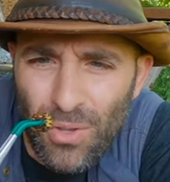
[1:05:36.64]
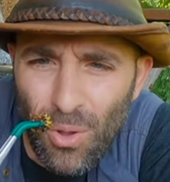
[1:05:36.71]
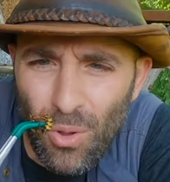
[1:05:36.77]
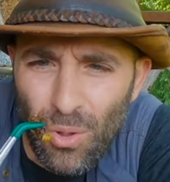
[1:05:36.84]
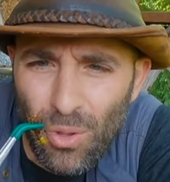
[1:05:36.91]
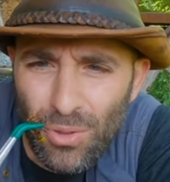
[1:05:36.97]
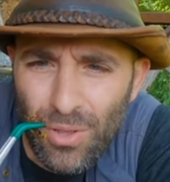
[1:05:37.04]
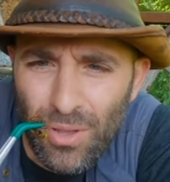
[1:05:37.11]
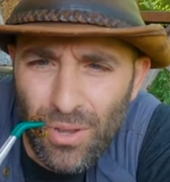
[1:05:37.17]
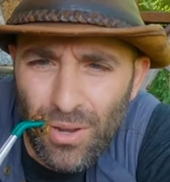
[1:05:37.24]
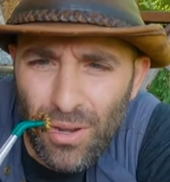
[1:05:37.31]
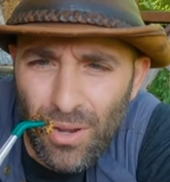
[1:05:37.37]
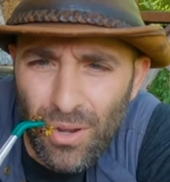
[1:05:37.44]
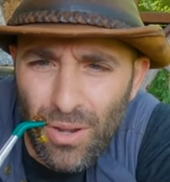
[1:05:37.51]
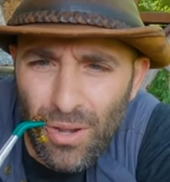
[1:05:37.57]
hold,
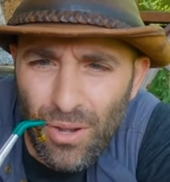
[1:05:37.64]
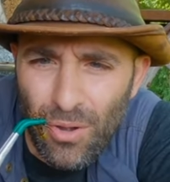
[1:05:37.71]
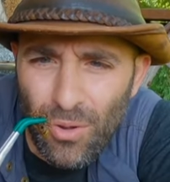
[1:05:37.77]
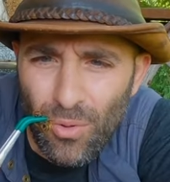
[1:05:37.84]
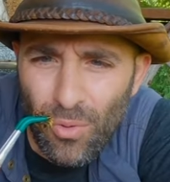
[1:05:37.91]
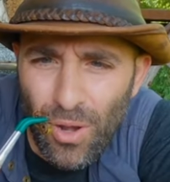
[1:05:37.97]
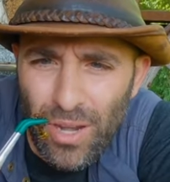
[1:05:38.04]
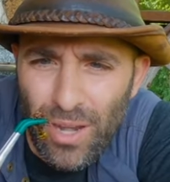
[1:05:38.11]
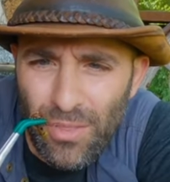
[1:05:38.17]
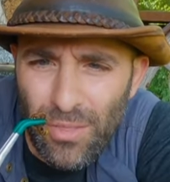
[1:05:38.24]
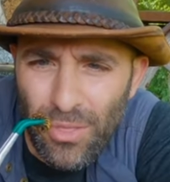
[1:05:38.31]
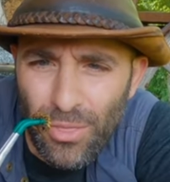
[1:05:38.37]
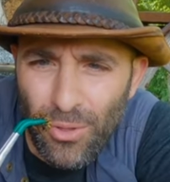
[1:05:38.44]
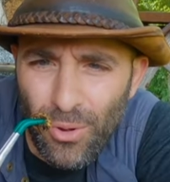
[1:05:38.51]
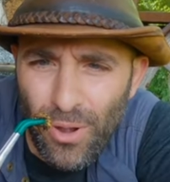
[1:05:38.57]
right on the
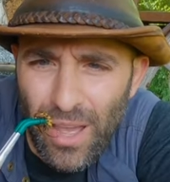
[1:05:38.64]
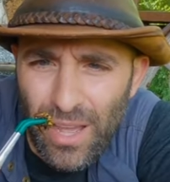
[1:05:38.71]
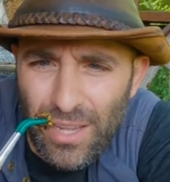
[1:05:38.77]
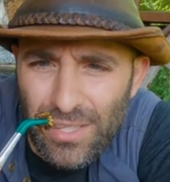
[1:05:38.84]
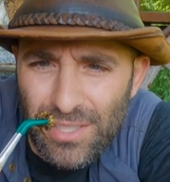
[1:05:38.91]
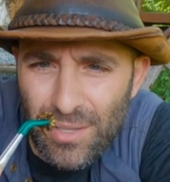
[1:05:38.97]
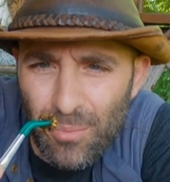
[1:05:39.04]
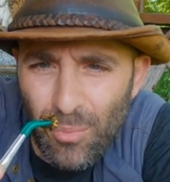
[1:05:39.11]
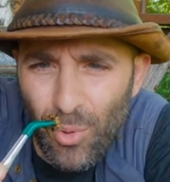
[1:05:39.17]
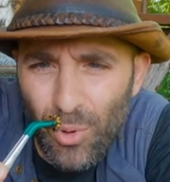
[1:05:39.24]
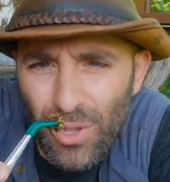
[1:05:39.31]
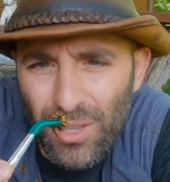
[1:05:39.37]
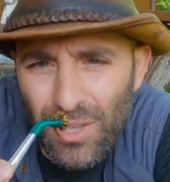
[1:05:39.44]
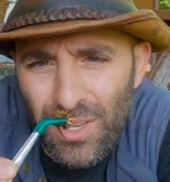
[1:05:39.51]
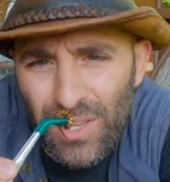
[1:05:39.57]
thorax, and boy,
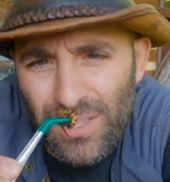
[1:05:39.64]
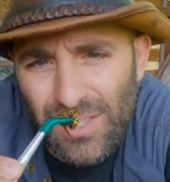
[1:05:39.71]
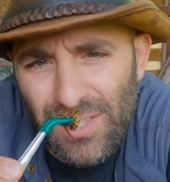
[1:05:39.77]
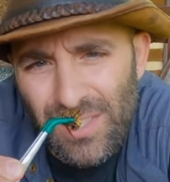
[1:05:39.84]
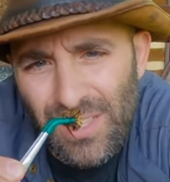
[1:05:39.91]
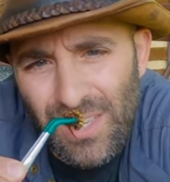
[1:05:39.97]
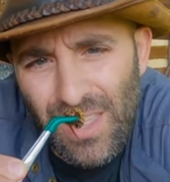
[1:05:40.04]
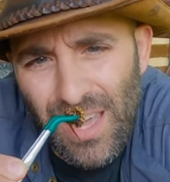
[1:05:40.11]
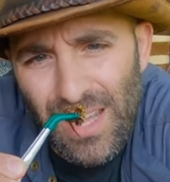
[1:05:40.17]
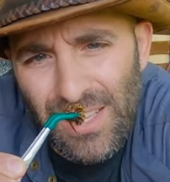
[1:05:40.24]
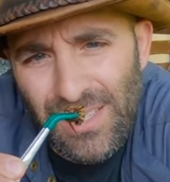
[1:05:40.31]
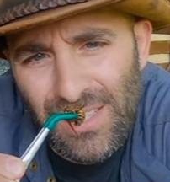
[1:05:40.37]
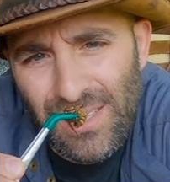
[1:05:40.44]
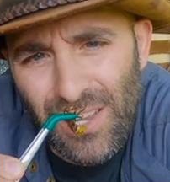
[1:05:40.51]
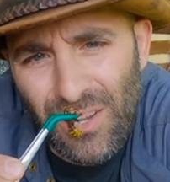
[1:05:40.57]
you can see that
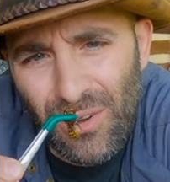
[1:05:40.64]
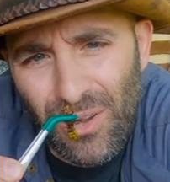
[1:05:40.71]
stinger